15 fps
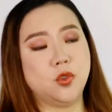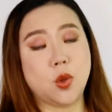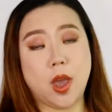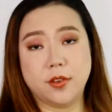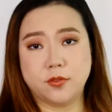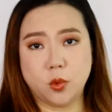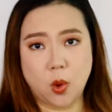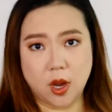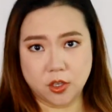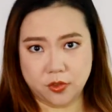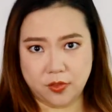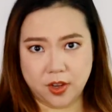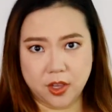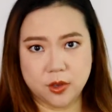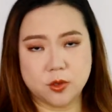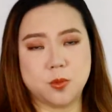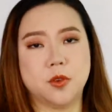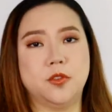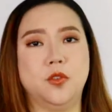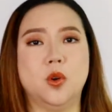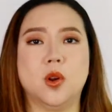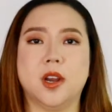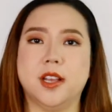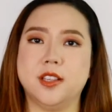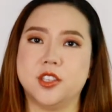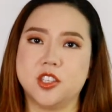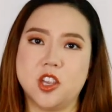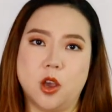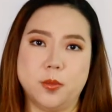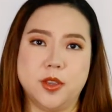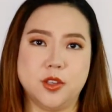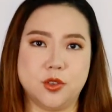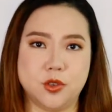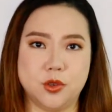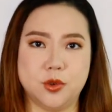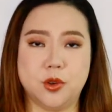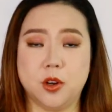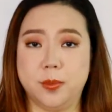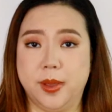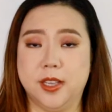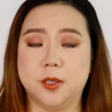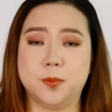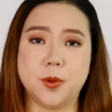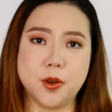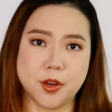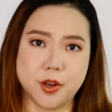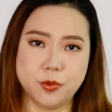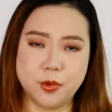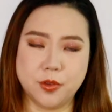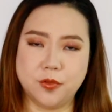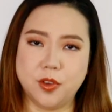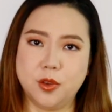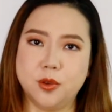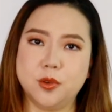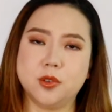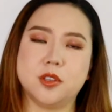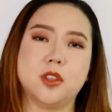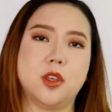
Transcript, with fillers: you have watched videos before and saw me do Hermès Birkin reviews,